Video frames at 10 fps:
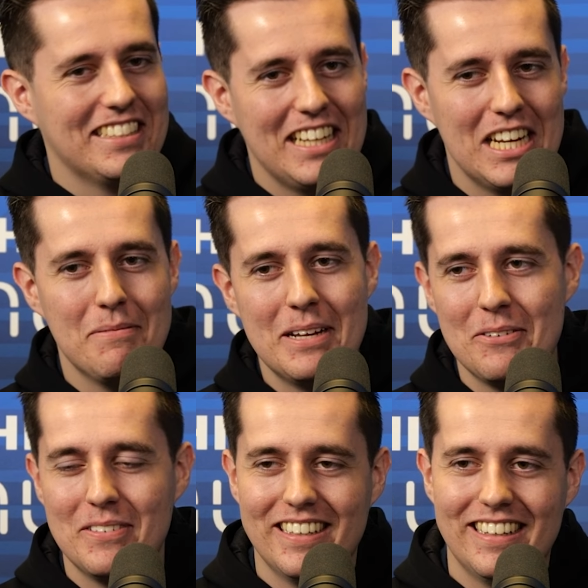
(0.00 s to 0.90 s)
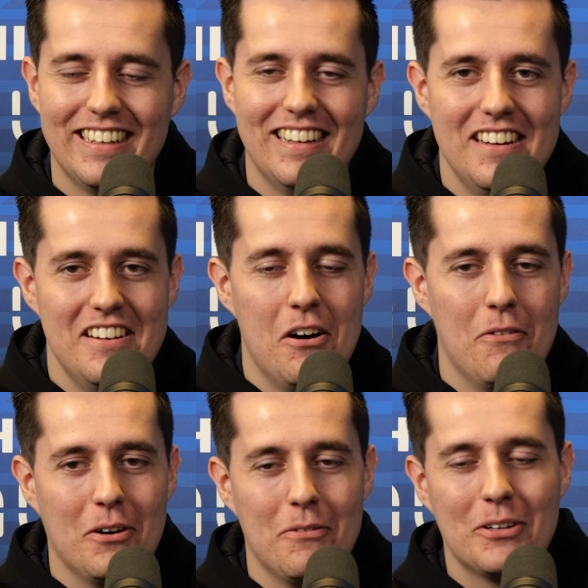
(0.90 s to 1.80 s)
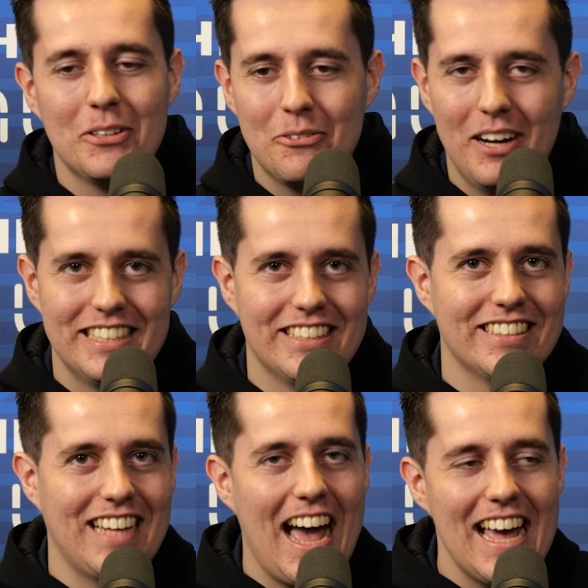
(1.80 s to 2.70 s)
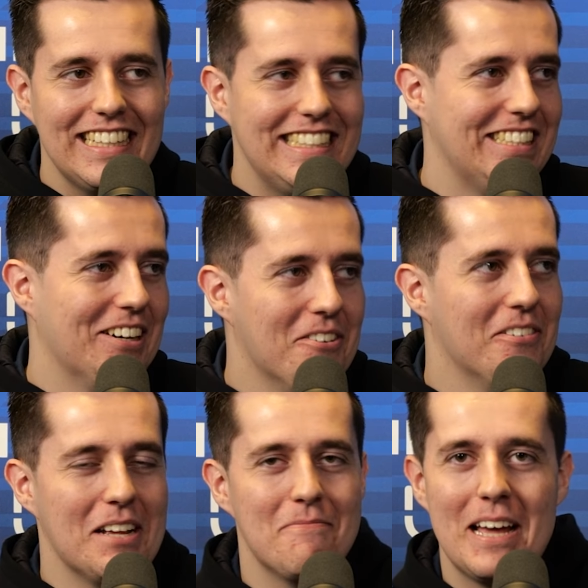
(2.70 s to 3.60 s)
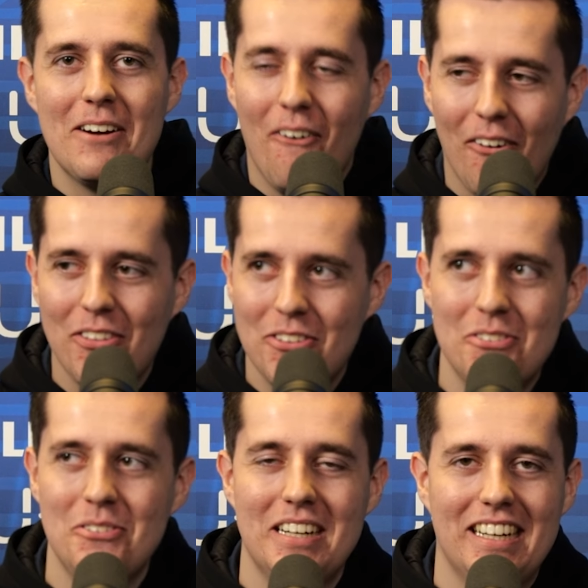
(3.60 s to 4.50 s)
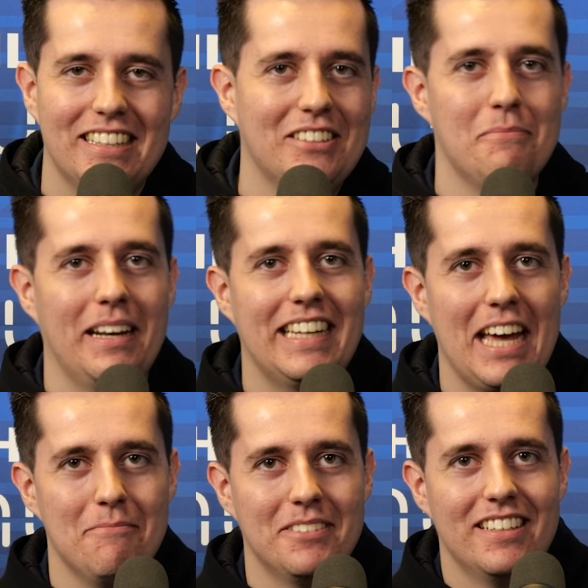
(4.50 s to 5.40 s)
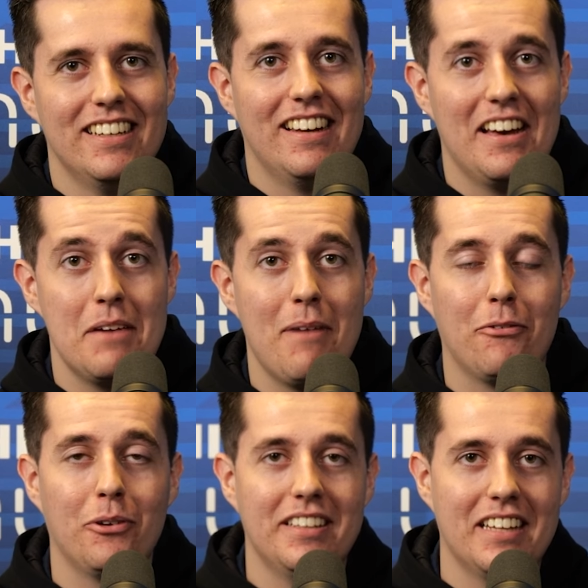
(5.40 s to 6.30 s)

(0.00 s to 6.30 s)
That's a little bit of a of a, of a good question because I actually don't really play all too uh, too many games uh, in my free